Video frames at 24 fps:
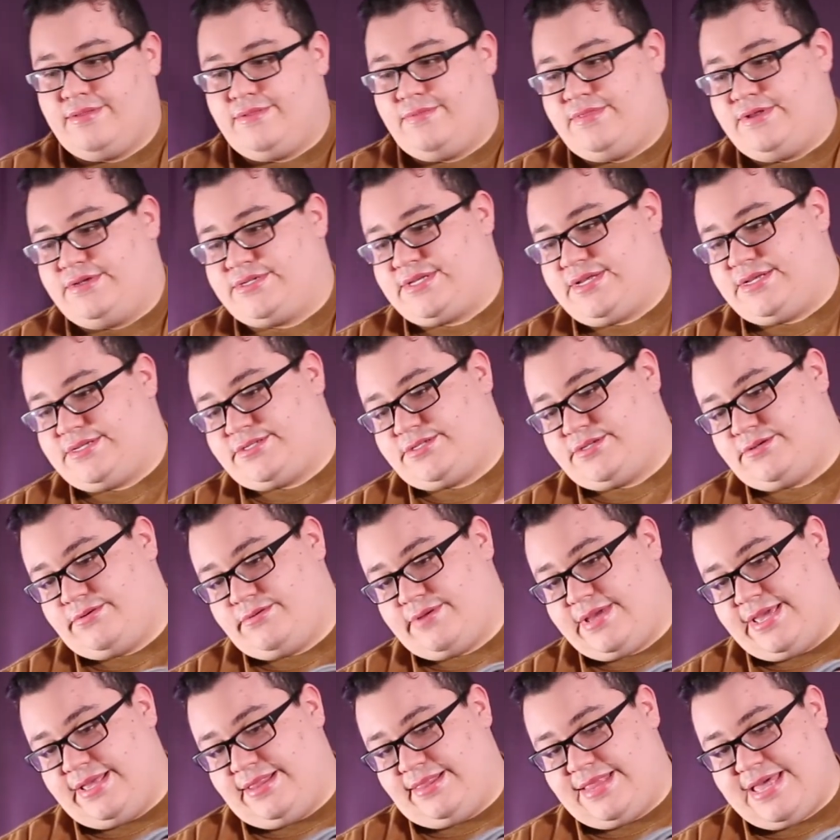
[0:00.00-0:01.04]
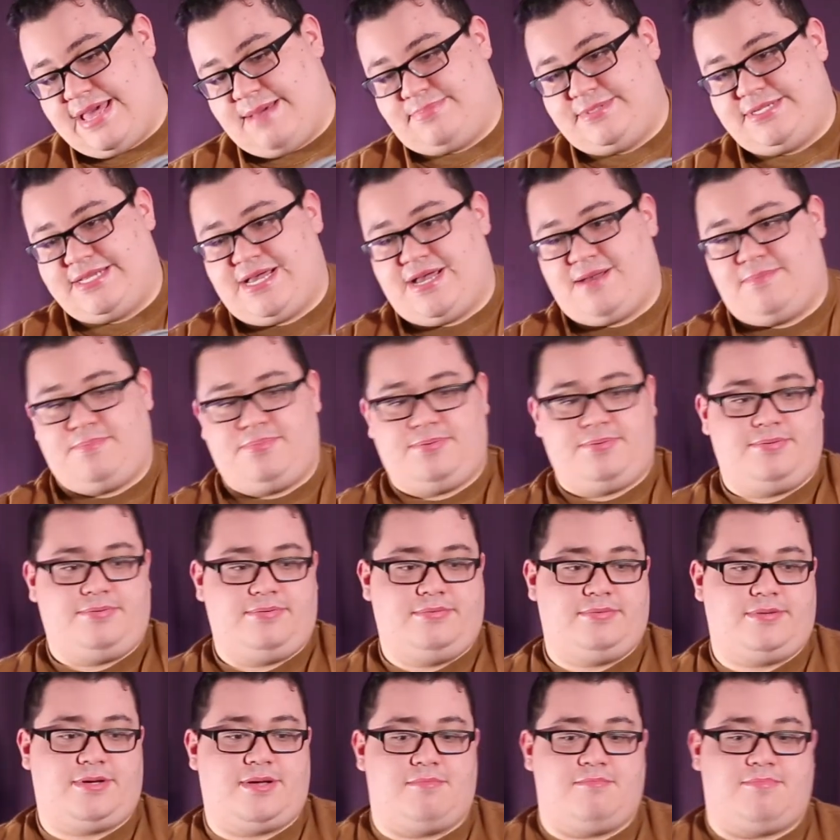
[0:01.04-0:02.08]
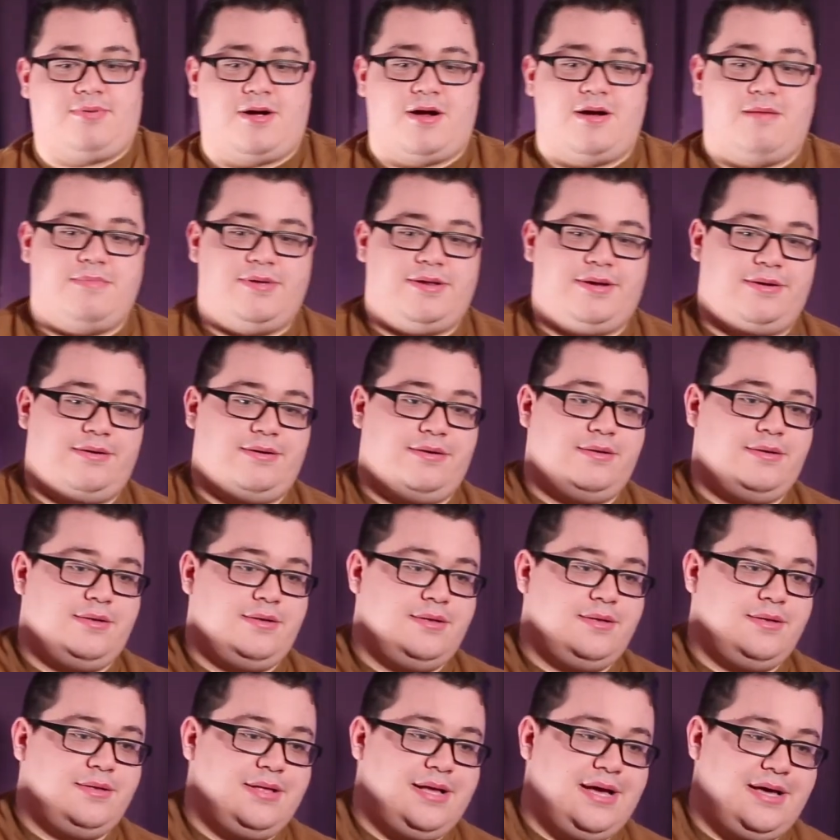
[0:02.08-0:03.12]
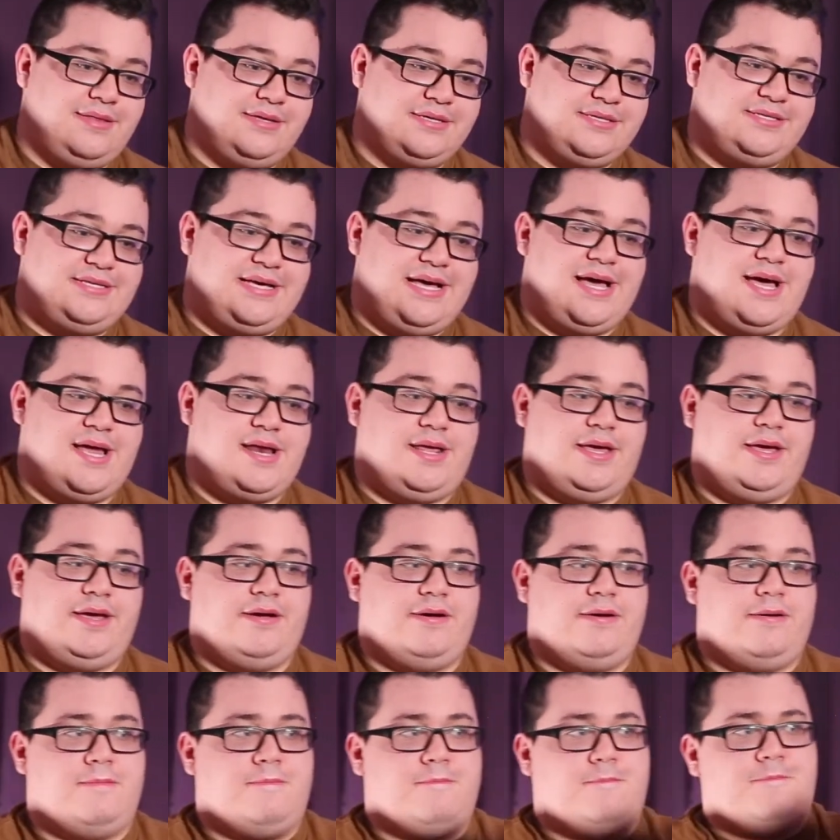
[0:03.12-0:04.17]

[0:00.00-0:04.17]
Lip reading: There's also a laptop compartment on the side here,